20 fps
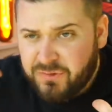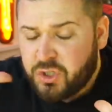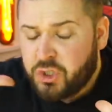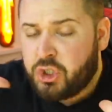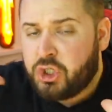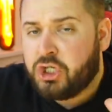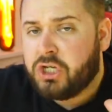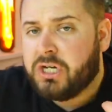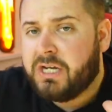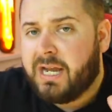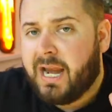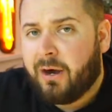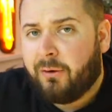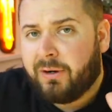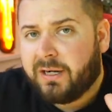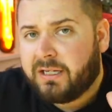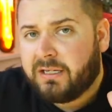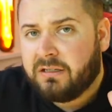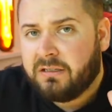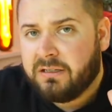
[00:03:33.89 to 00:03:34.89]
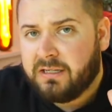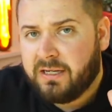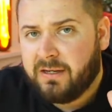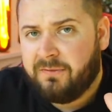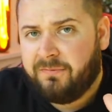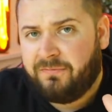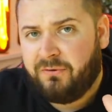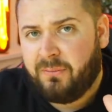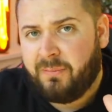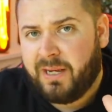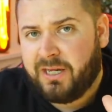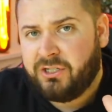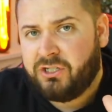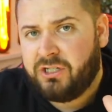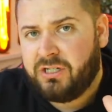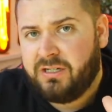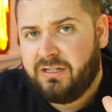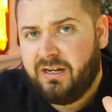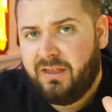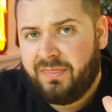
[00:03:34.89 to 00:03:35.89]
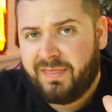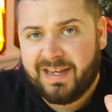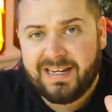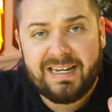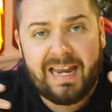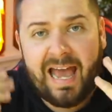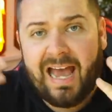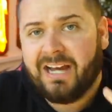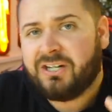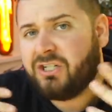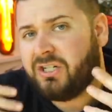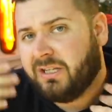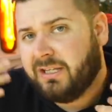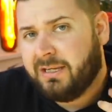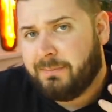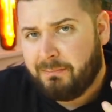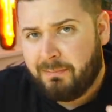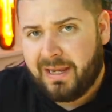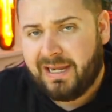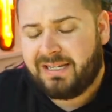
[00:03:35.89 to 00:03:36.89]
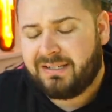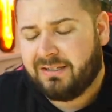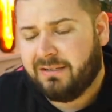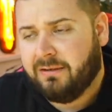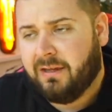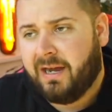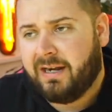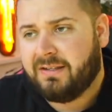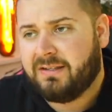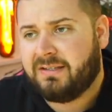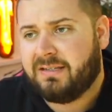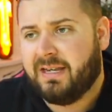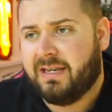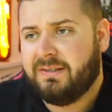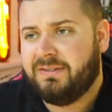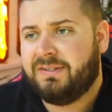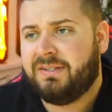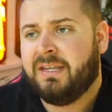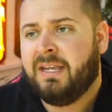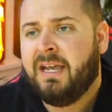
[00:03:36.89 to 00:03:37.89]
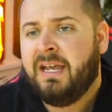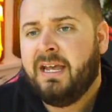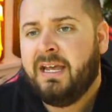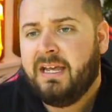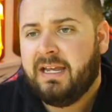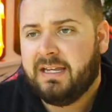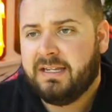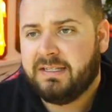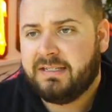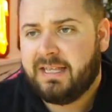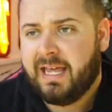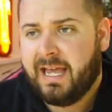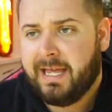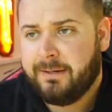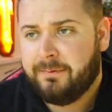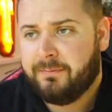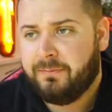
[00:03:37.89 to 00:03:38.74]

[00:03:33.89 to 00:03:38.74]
generic information that actually makes a lot of sense is that